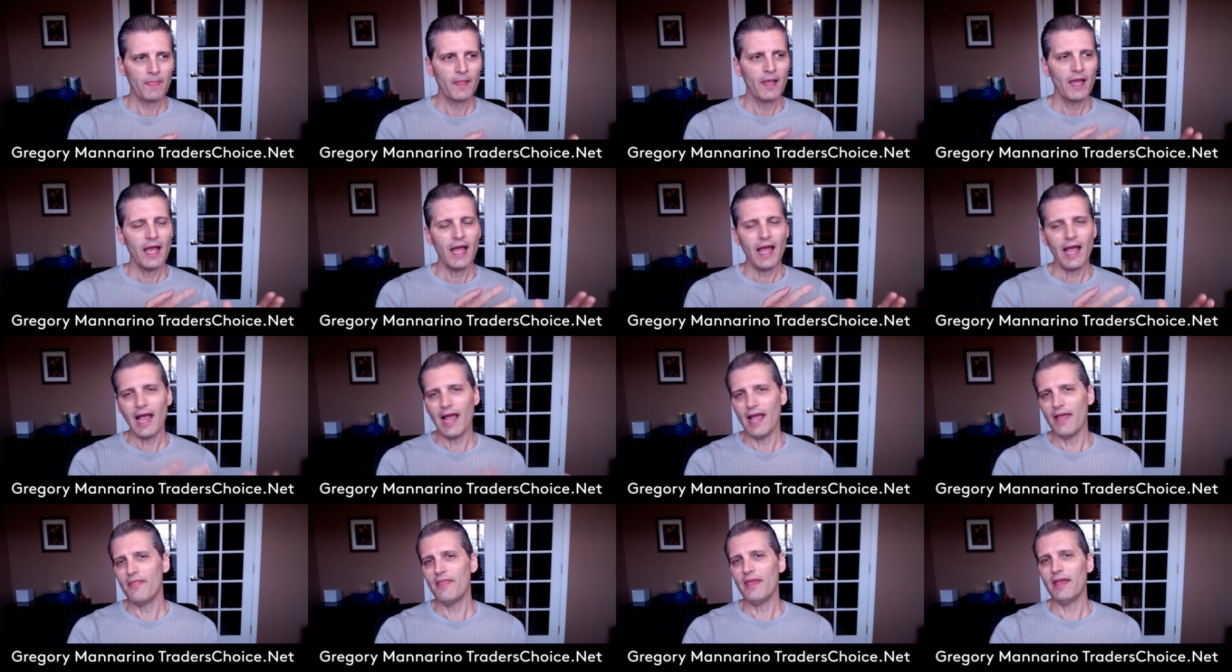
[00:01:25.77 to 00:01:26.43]

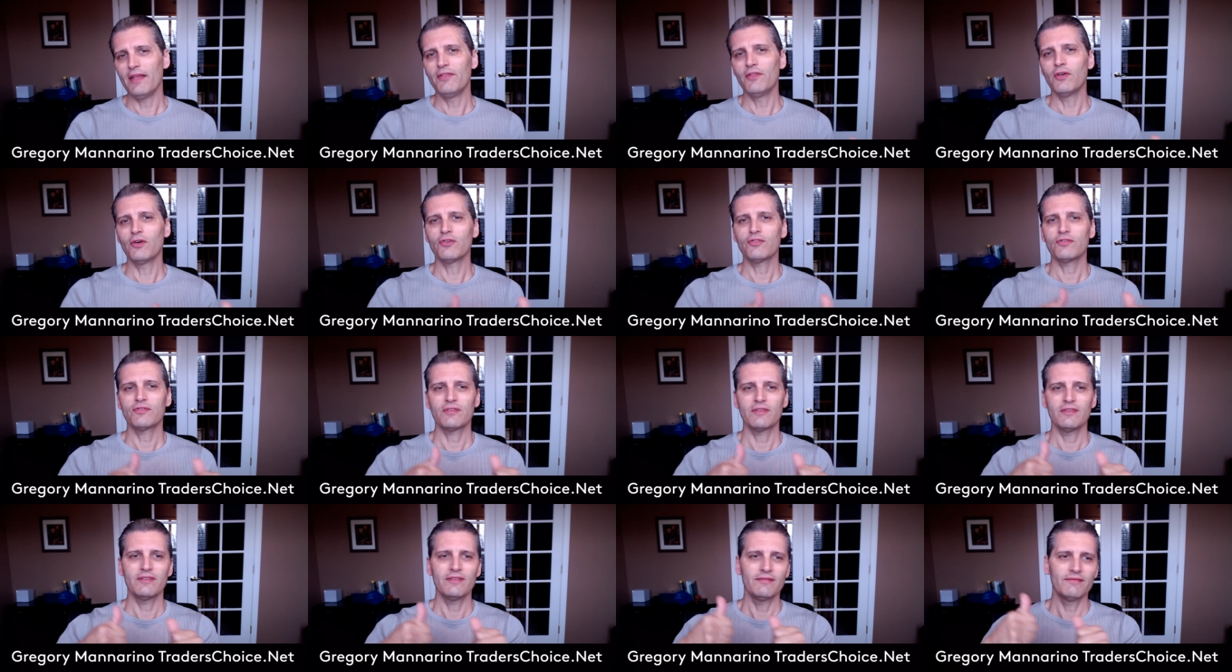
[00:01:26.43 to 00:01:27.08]
And then those
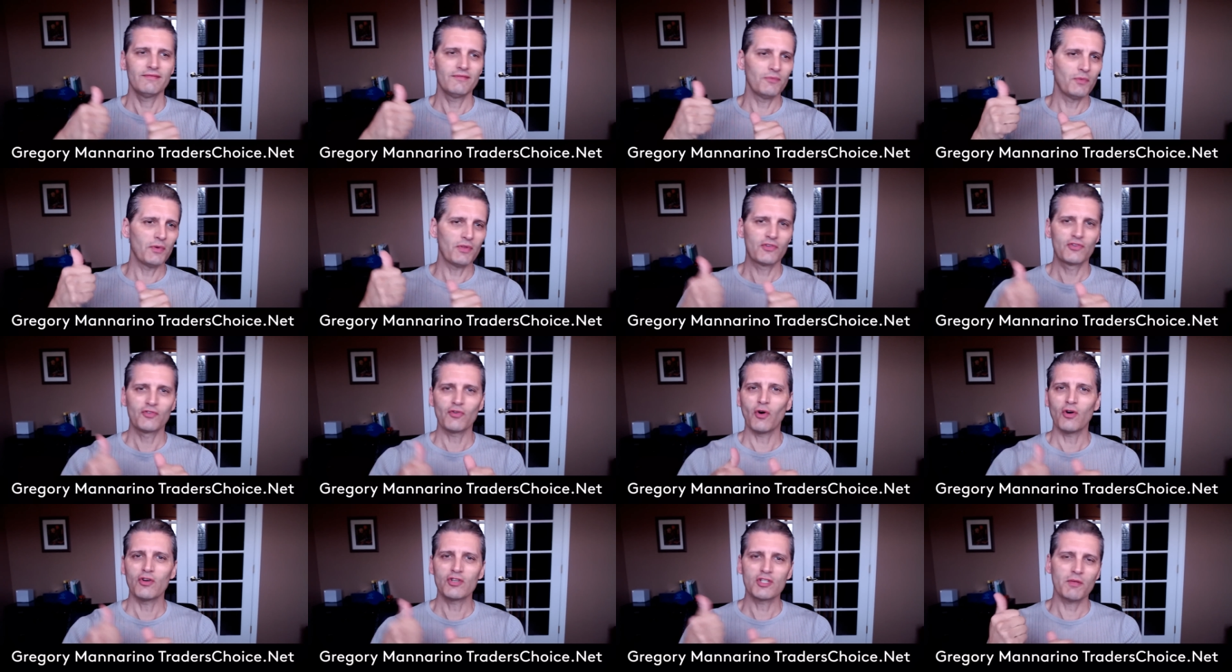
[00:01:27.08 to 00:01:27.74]

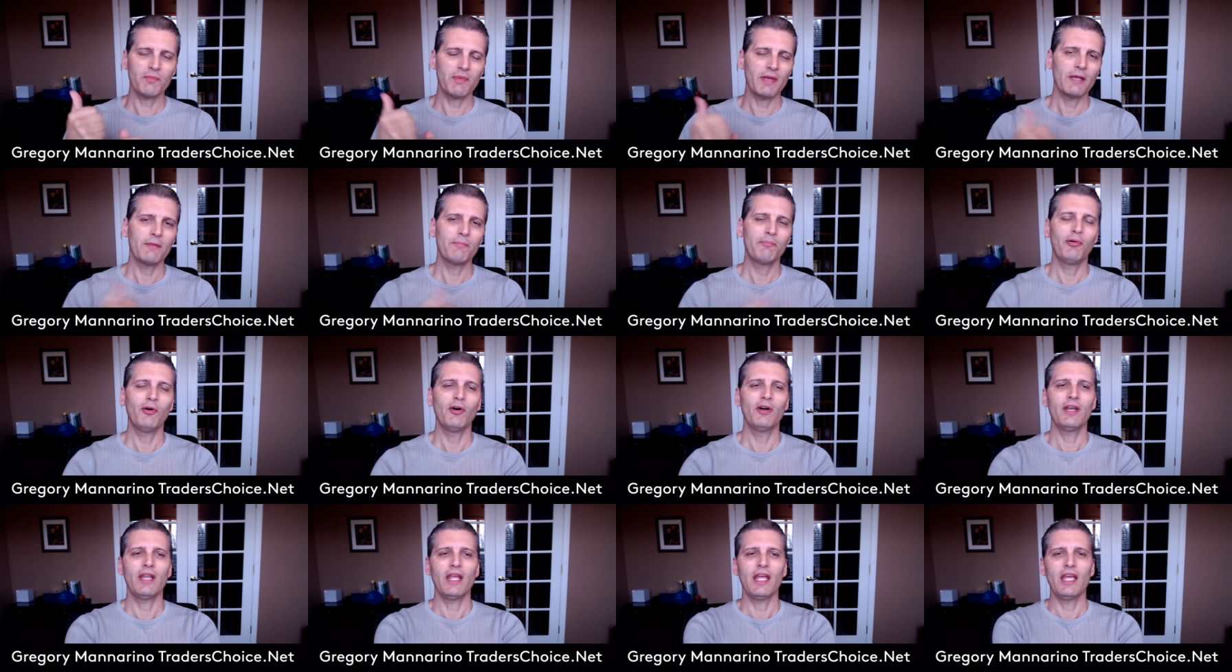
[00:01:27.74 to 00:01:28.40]
withdrawals are being
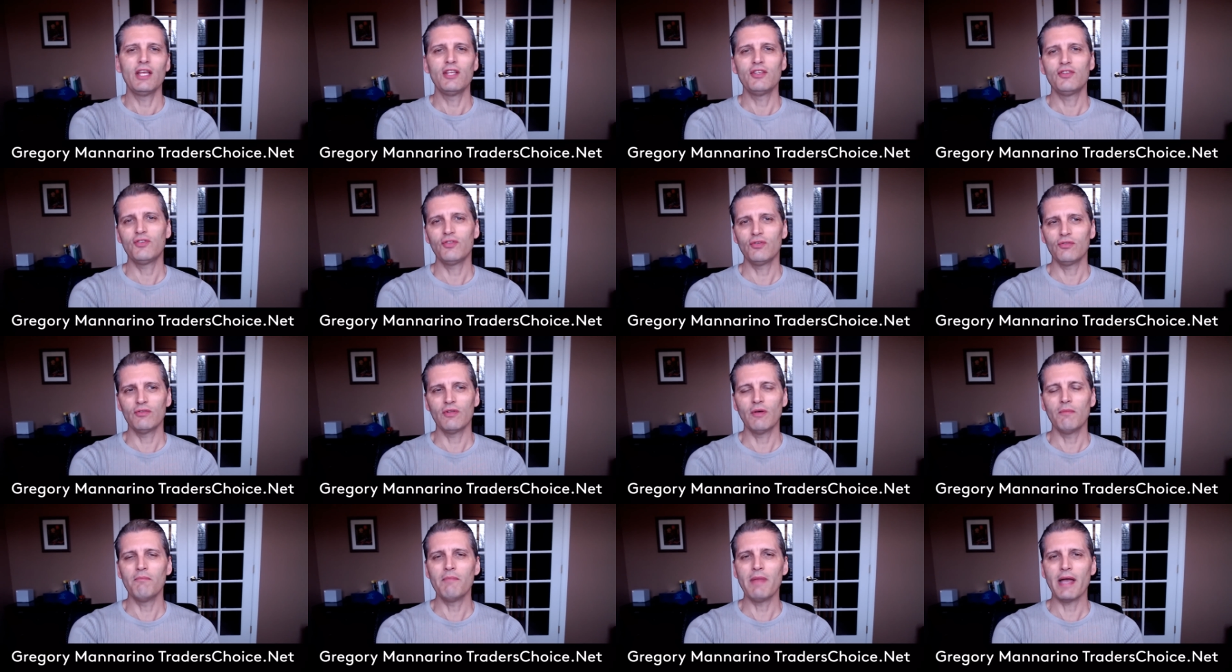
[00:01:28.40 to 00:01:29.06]
put into the
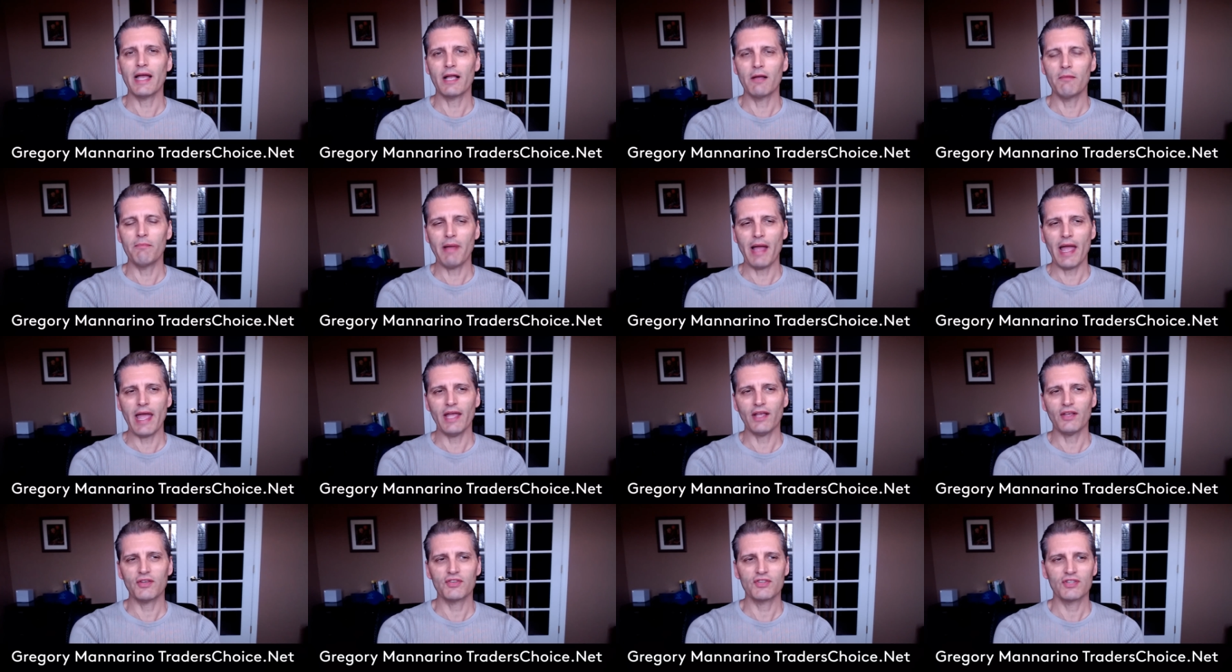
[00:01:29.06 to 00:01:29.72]
mega
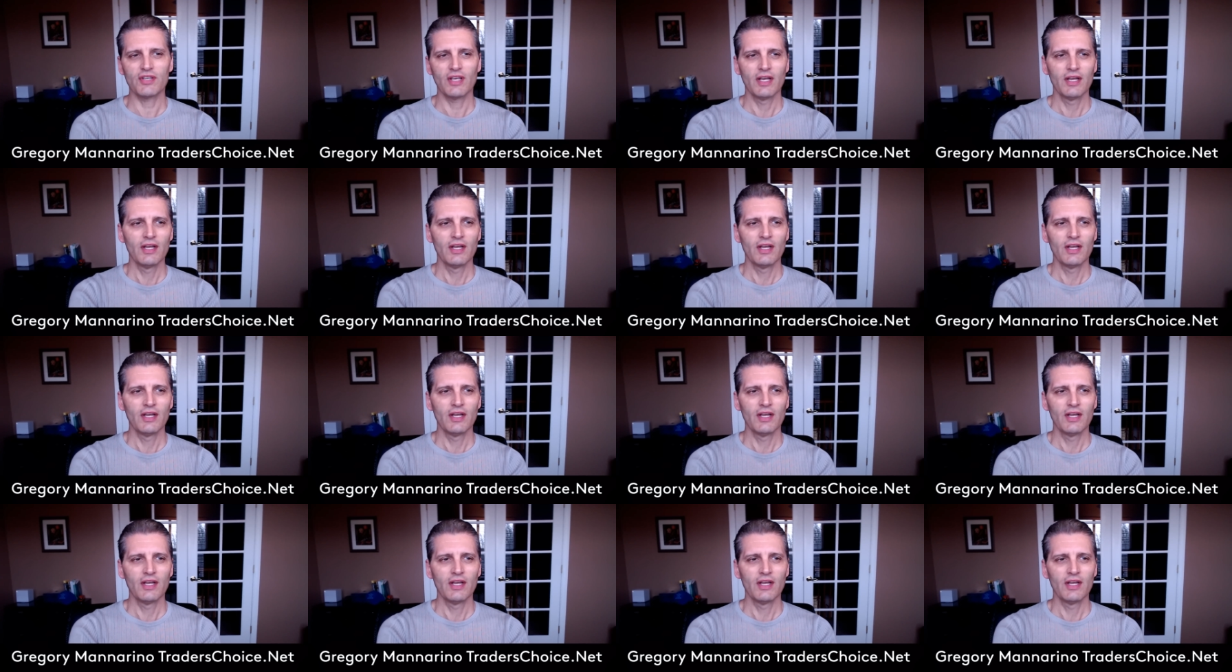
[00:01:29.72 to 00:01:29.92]
banks,